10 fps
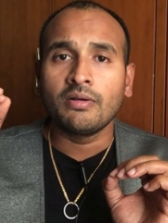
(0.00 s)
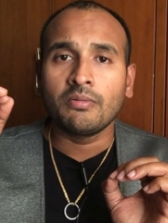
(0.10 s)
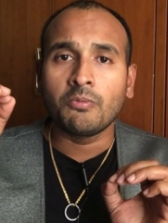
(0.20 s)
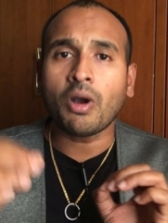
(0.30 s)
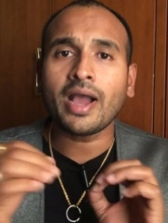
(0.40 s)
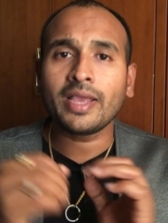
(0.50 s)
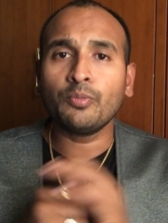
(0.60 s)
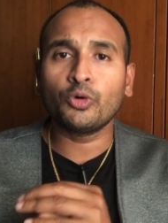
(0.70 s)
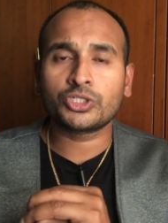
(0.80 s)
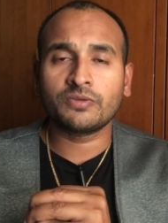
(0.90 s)
Why
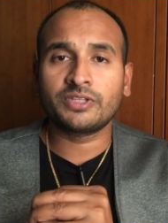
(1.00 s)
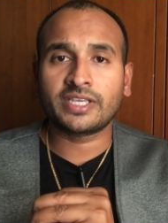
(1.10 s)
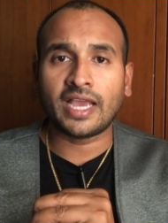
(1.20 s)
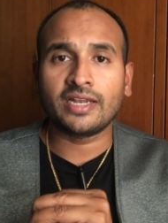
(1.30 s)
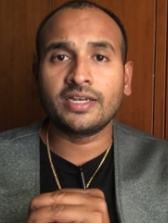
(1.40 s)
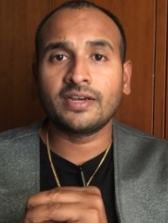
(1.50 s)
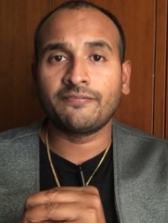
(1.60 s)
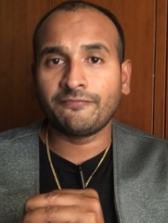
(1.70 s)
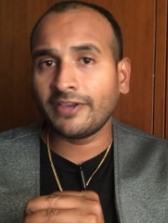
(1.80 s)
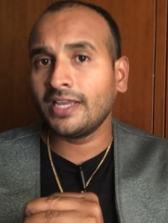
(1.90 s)
most of the candidates
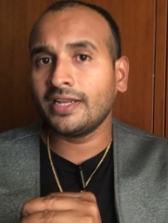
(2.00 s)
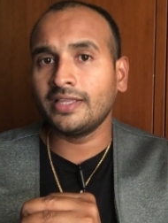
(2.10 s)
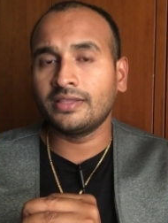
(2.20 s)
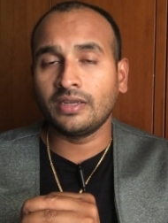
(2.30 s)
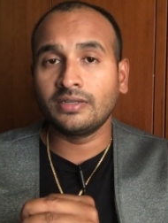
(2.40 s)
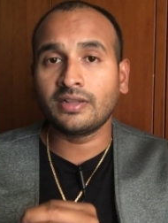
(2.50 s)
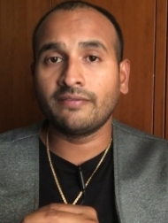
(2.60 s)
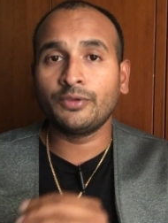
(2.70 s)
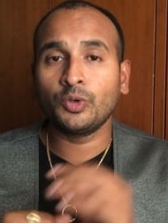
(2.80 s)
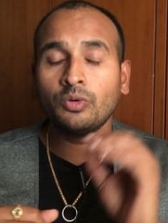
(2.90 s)
fail in the
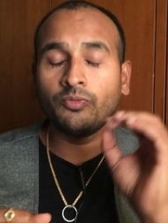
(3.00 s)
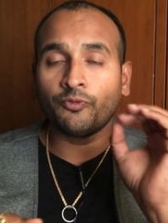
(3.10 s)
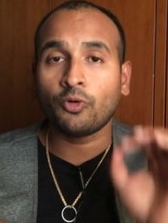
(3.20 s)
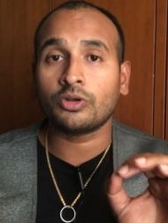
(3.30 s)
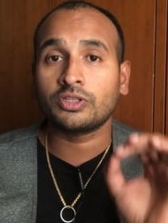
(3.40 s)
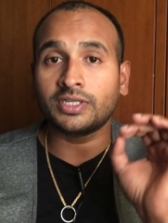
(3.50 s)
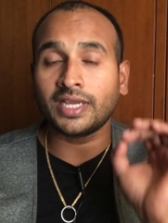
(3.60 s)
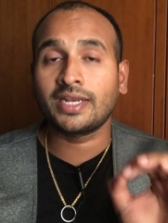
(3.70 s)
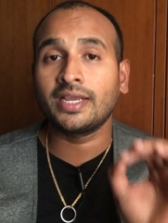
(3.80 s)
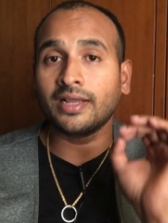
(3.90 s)
interview for the
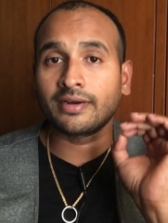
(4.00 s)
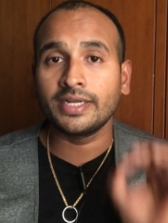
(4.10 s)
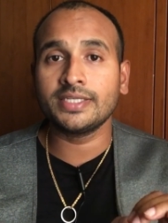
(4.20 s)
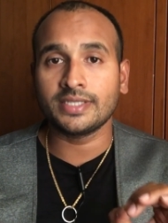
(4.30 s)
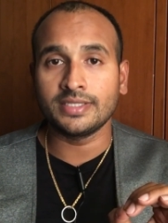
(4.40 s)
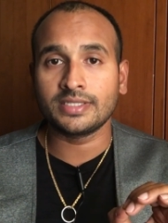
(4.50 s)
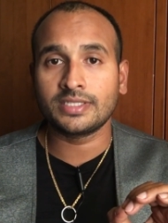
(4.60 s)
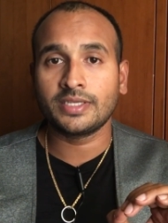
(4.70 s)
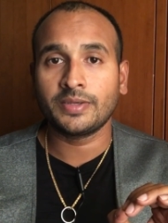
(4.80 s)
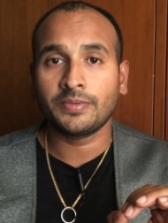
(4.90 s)
technical
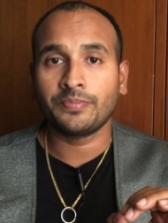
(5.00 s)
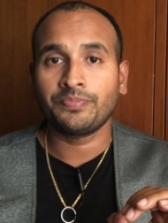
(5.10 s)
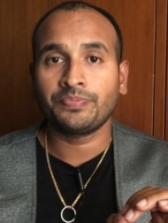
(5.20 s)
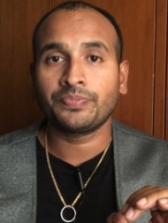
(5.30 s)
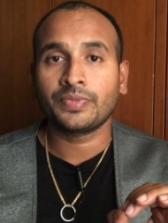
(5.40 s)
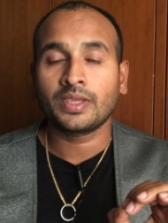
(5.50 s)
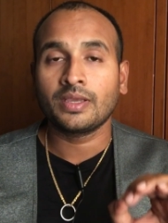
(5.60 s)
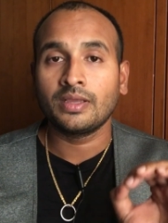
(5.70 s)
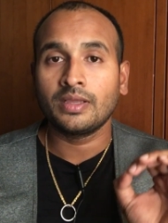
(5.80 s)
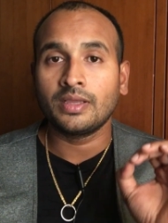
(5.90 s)
reasons
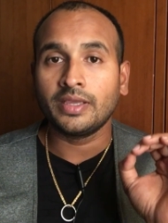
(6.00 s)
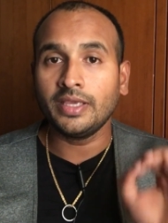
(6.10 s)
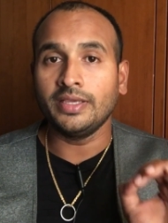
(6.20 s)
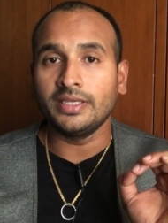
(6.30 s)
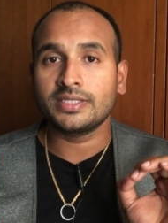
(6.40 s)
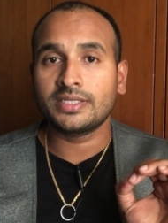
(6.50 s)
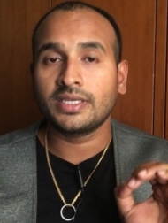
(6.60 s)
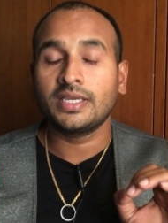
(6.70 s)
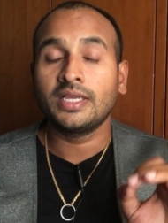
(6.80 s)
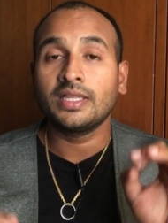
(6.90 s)
is
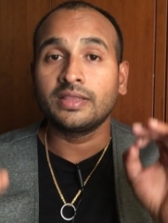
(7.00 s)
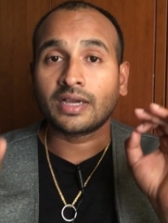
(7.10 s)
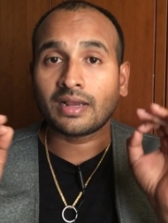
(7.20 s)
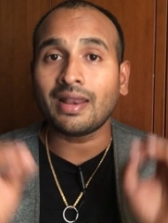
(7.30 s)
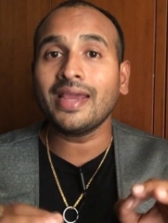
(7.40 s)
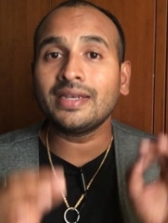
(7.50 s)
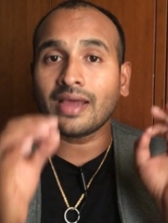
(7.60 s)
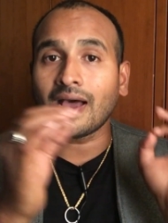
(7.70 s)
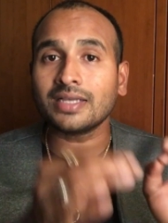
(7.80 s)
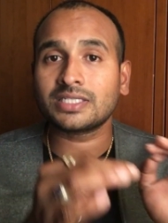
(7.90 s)
the client
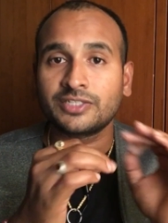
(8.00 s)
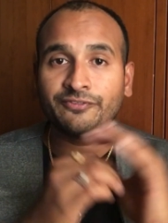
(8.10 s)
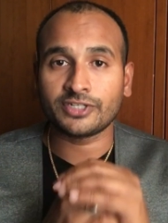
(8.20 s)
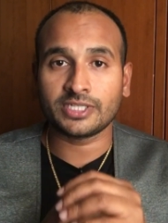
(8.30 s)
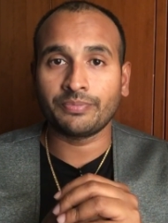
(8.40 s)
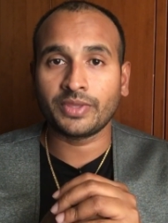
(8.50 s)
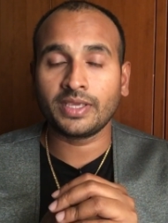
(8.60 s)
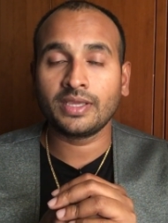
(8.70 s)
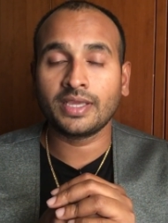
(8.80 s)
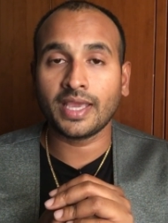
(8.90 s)
asks for
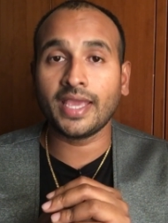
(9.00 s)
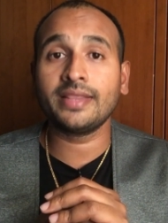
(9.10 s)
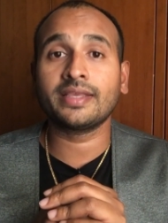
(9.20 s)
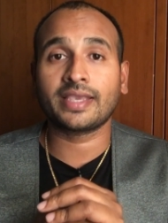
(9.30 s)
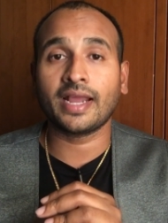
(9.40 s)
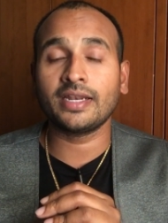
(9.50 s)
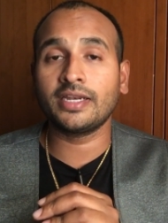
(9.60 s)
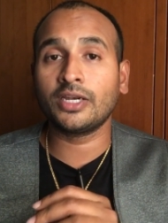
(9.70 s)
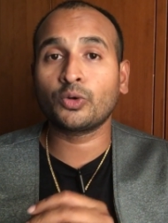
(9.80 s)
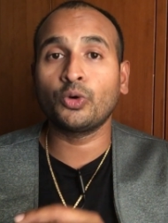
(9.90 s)
something and the
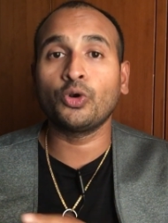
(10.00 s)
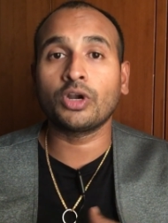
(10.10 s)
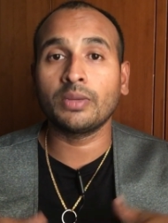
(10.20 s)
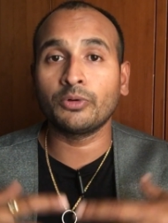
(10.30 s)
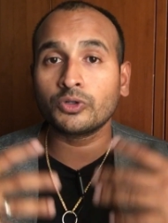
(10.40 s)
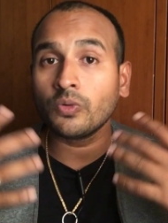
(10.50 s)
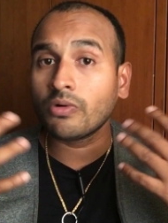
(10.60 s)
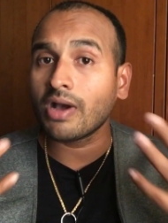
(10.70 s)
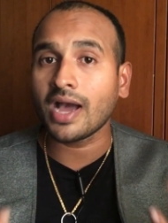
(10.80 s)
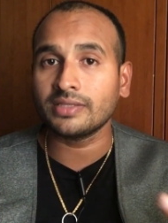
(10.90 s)
candidate could not able
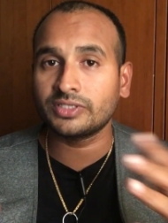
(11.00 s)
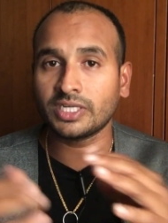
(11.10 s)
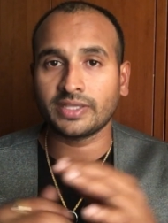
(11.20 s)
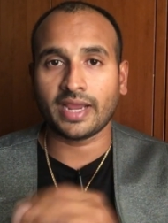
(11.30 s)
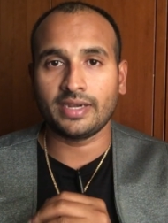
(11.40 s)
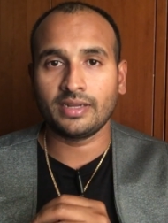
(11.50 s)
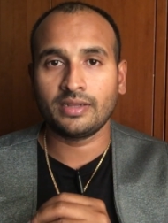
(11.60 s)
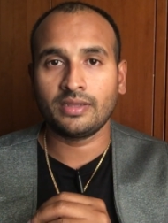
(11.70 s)
to answer that.